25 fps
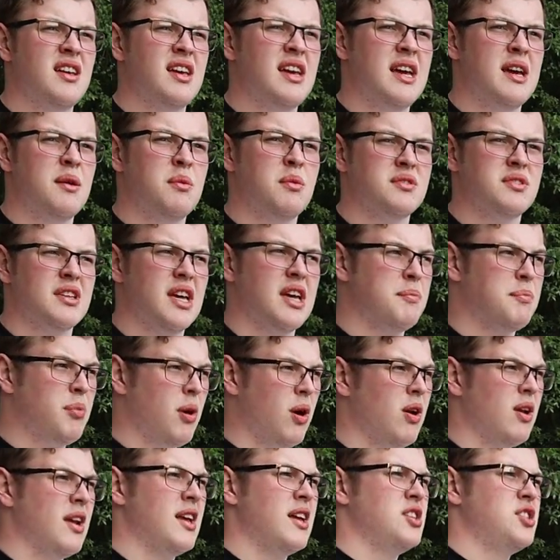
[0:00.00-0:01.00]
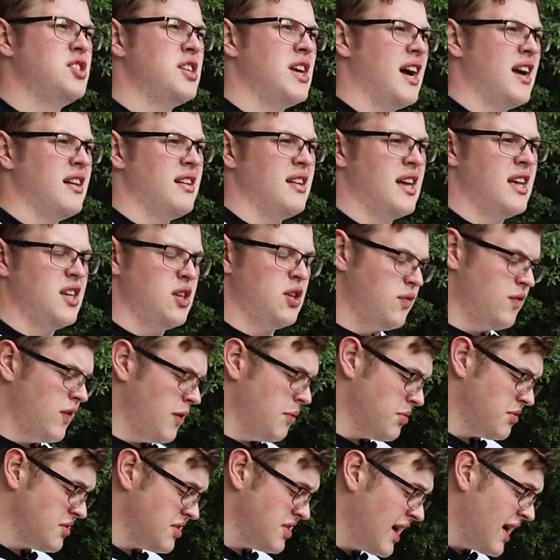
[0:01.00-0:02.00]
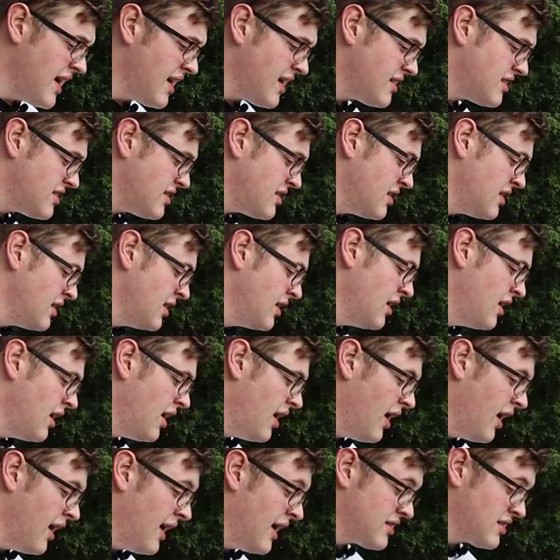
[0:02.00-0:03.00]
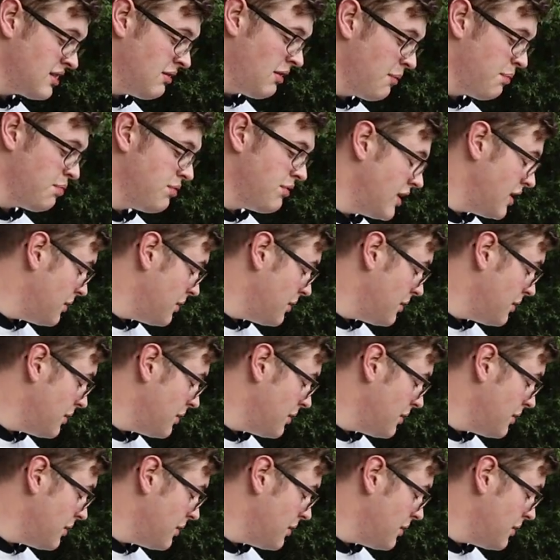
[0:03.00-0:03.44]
it was a polish and a UV protect. That's come up pretty